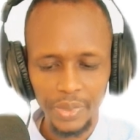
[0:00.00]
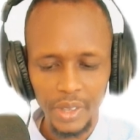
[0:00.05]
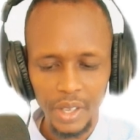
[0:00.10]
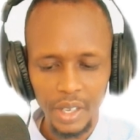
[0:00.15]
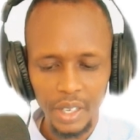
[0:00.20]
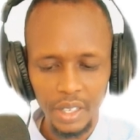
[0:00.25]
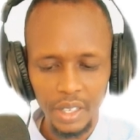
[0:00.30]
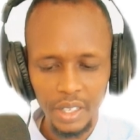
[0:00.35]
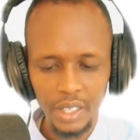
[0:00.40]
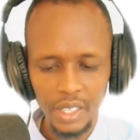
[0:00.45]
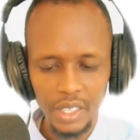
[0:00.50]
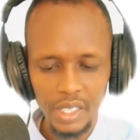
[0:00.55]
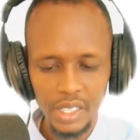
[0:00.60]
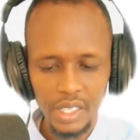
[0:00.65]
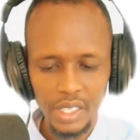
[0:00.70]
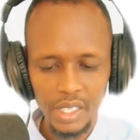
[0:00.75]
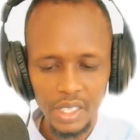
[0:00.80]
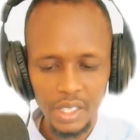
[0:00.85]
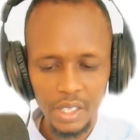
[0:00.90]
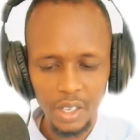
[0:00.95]

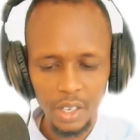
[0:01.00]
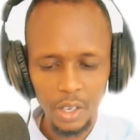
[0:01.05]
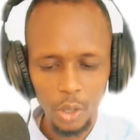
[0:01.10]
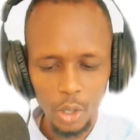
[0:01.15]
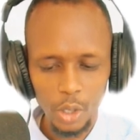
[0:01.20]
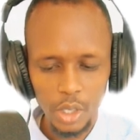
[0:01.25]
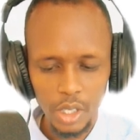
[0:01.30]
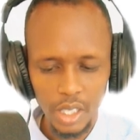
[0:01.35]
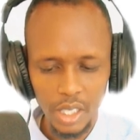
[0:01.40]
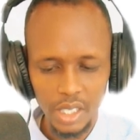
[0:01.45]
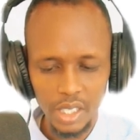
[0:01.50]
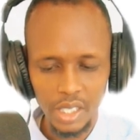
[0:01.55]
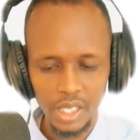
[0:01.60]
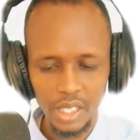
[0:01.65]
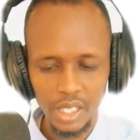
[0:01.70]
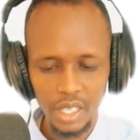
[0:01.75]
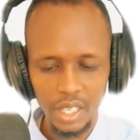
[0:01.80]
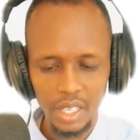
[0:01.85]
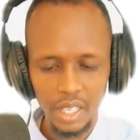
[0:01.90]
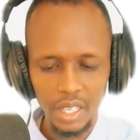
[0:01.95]
lease losses,
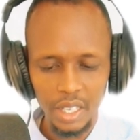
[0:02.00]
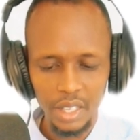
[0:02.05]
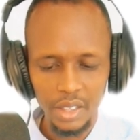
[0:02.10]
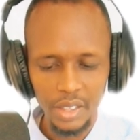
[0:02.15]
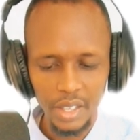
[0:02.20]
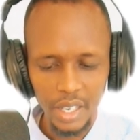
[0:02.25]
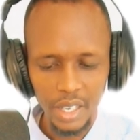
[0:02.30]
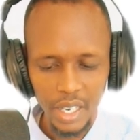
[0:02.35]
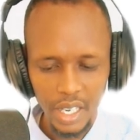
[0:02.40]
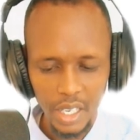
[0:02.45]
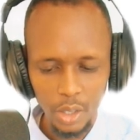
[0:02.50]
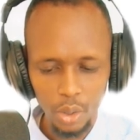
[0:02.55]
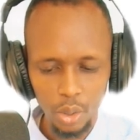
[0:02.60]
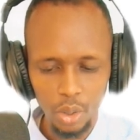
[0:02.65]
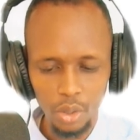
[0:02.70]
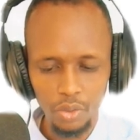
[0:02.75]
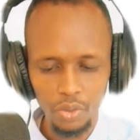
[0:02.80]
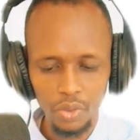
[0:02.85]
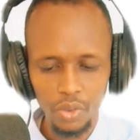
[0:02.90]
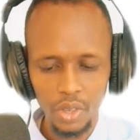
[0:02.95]
the
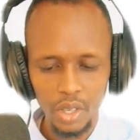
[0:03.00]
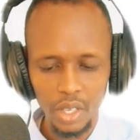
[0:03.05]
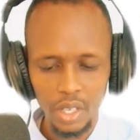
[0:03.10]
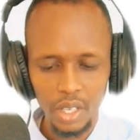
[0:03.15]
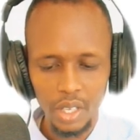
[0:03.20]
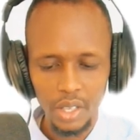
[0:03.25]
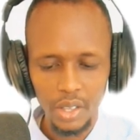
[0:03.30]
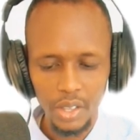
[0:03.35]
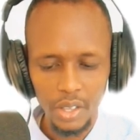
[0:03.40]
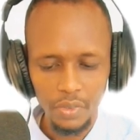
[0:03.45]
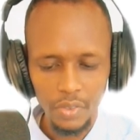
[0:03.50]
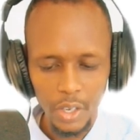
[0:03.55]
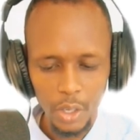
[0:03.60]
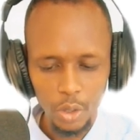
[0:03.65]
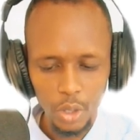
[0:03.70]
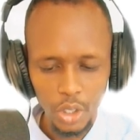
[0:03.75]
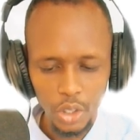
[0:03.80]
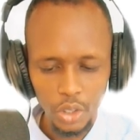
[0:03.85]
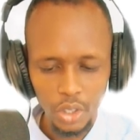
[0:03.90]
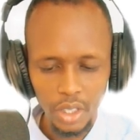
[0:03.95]
write-off, the
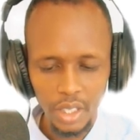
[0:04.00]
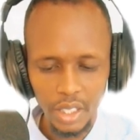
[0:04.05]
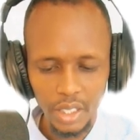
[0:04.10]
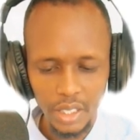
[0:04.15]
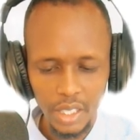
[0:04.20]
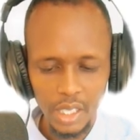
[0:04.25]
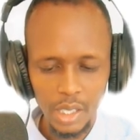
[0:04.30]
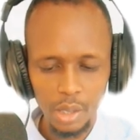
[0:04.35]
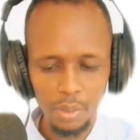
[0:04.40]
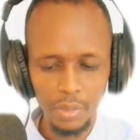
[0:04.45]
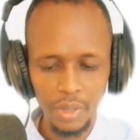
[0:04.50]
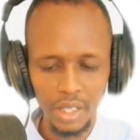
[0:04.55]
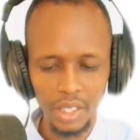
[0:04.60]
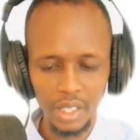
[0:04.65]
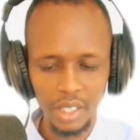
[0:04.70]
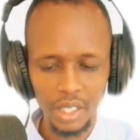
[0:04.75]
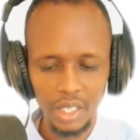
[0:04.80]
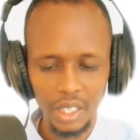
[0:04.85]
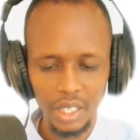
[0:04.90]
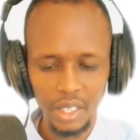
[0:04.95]
valuation adjustment,
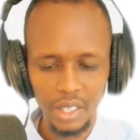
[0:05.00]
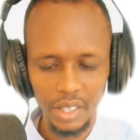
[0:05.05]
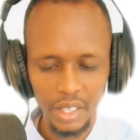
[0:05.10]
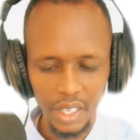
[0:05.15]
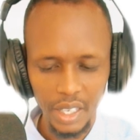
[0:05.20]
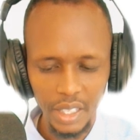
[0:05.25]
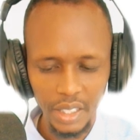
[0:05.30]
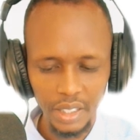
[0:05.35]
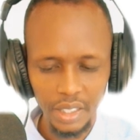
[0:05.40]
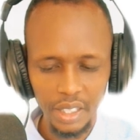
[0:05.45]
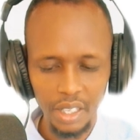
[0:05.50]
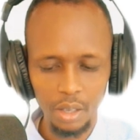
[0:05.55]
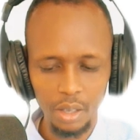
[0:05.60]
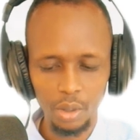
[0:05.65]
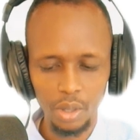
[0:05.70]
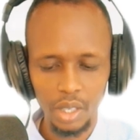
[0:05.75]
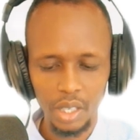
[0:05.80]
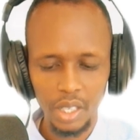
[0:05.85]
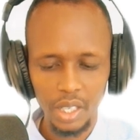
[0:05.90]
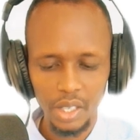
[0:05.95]
the write-down,
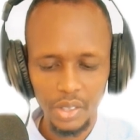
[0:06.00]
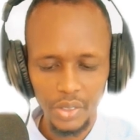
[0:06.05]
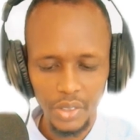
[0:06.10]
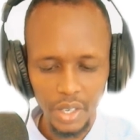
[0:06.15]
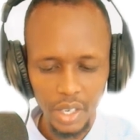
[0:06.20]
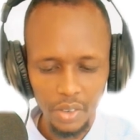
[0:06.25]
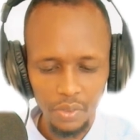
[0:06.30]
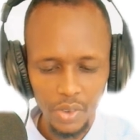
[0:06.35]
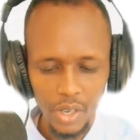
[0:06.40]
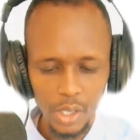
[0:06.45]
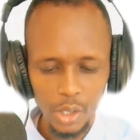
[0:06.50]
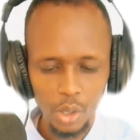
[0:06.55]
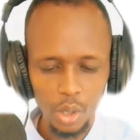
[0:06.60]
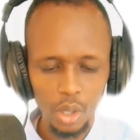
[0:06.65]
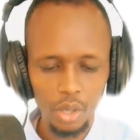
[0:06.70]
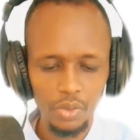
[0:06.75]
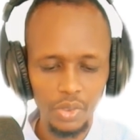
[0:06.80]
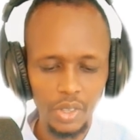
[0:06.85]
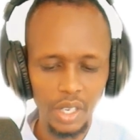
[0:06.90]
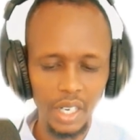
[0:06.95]
the reversal
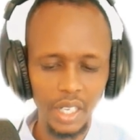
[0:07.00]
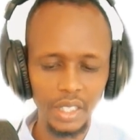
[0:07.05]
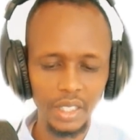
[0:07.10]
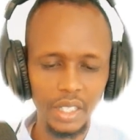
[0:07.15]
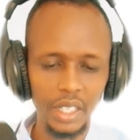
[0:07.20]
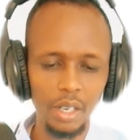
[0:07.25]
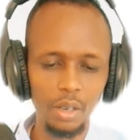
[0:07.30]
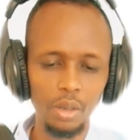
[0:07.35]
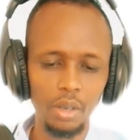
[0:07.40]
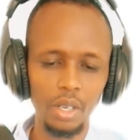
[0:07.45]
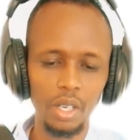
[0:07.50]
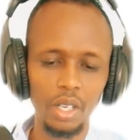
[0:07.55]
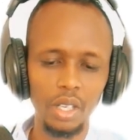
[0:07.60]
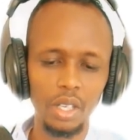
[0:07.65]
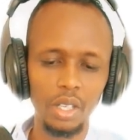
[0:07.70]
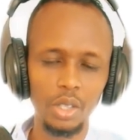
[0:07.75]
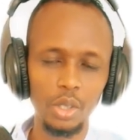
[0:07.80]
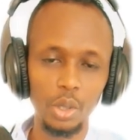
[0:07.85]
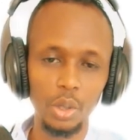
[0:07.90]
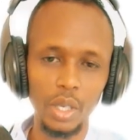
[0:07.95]
of the write-down.
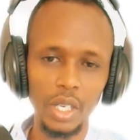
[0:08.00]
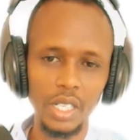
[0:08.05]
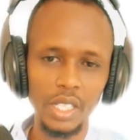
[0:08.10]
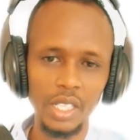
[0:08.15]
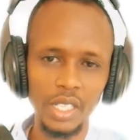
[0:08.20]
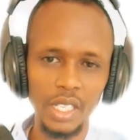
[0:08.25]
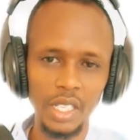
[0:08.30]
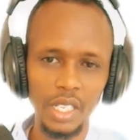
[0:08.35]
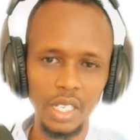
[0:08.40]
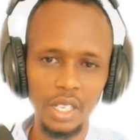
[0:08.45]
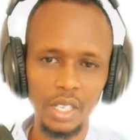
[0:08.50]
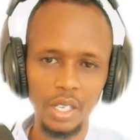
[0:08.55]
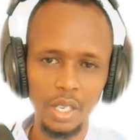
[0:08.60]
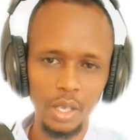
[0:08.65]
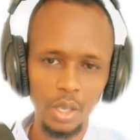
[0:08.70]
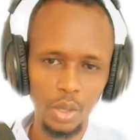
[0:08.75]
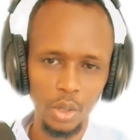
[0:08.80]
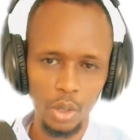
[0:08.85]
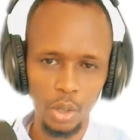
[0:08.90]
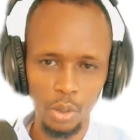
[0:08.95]
You can see
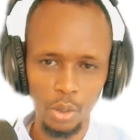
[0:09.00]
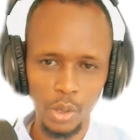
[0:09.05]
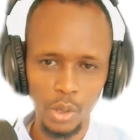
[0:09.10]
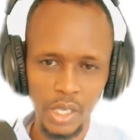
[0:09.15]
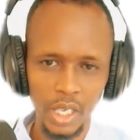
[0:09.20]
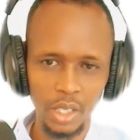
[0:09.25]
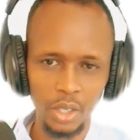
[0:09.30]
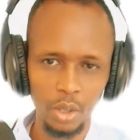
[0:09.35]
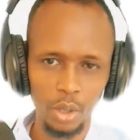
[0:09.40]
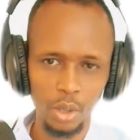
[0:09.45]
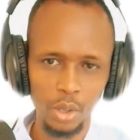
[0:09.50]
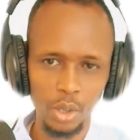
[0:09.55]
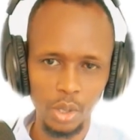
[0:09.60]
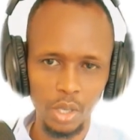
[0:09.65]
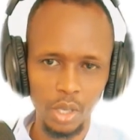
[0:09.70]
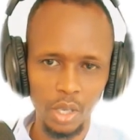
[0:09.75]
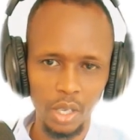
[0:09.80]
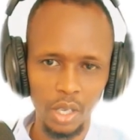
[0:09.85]
those sections.